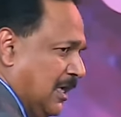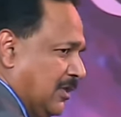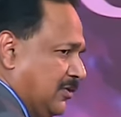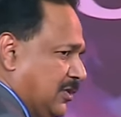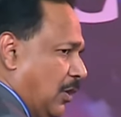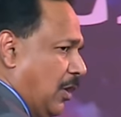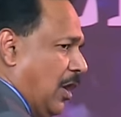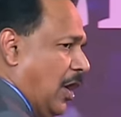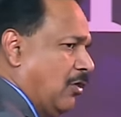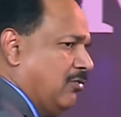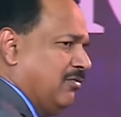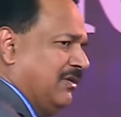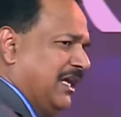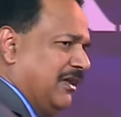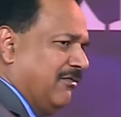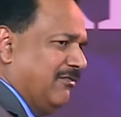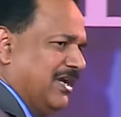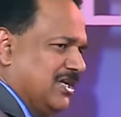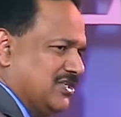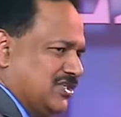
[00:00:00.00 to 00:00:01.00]
the only
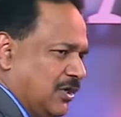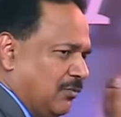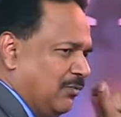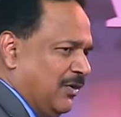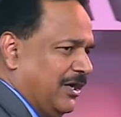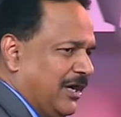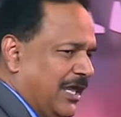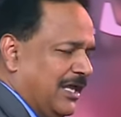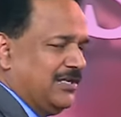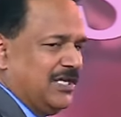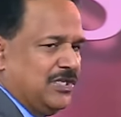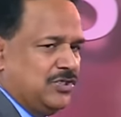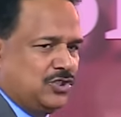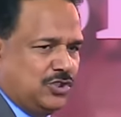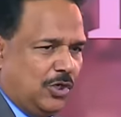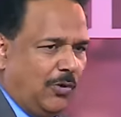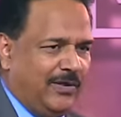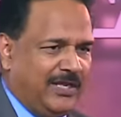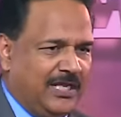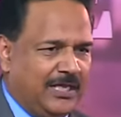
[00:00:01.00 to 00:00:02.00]
reason we're not
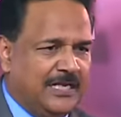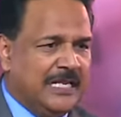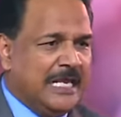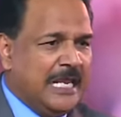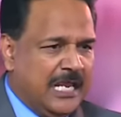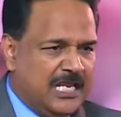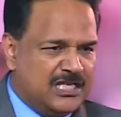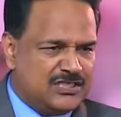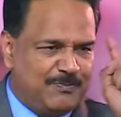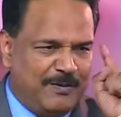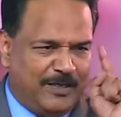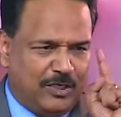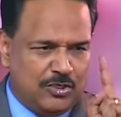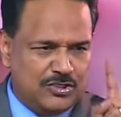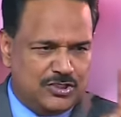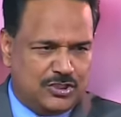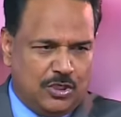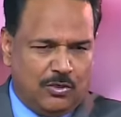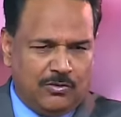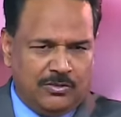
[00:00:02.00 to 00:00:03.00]
enjoying it is
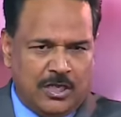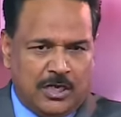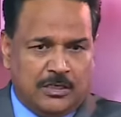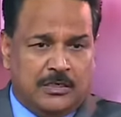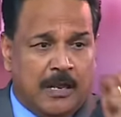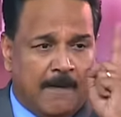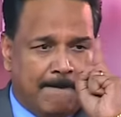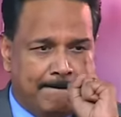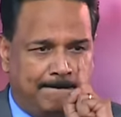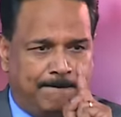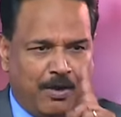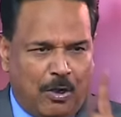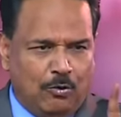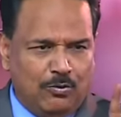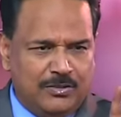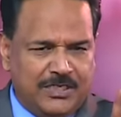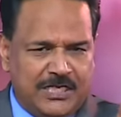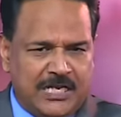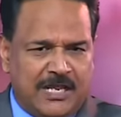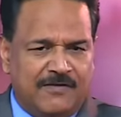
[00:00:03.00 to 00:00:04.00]
because you're not
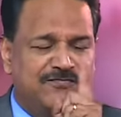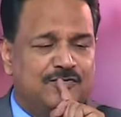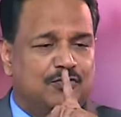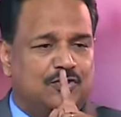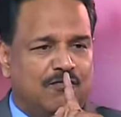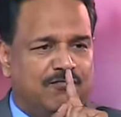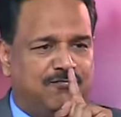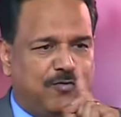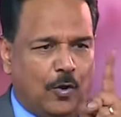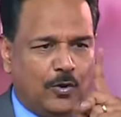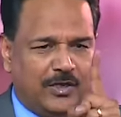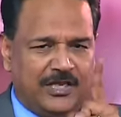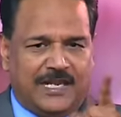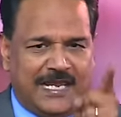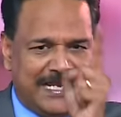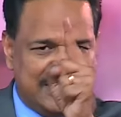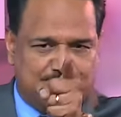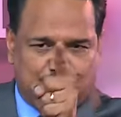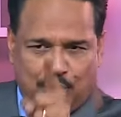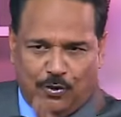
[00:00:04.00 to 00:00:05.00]
bold enough to
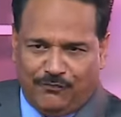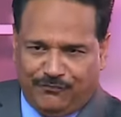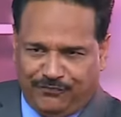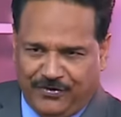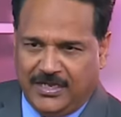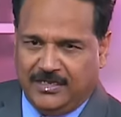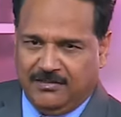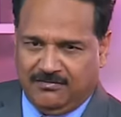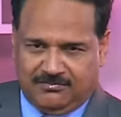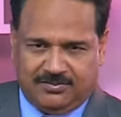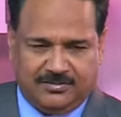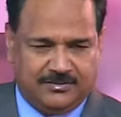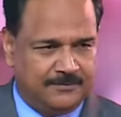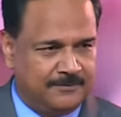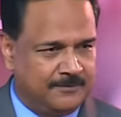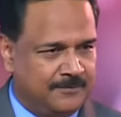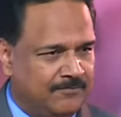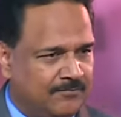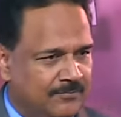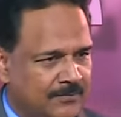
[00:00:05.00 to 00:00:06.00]
vocalize your faith.
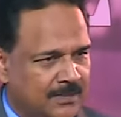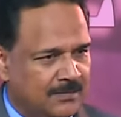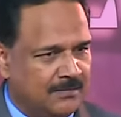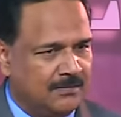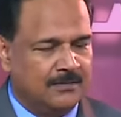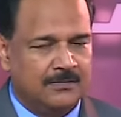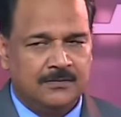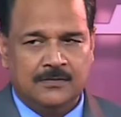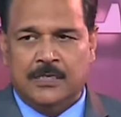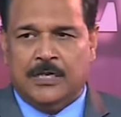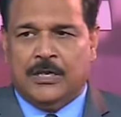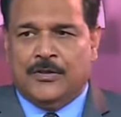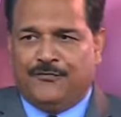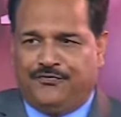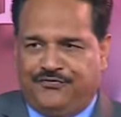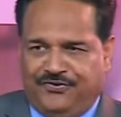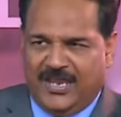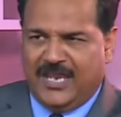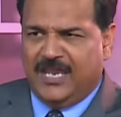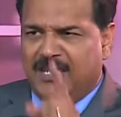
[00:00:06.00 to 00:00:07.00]

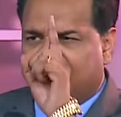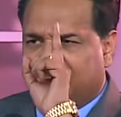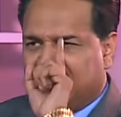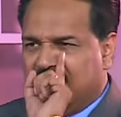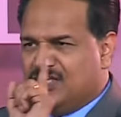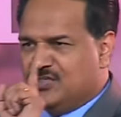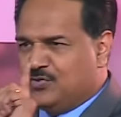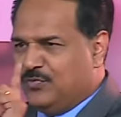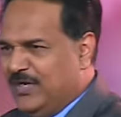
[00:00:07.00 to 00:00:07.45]
Faith is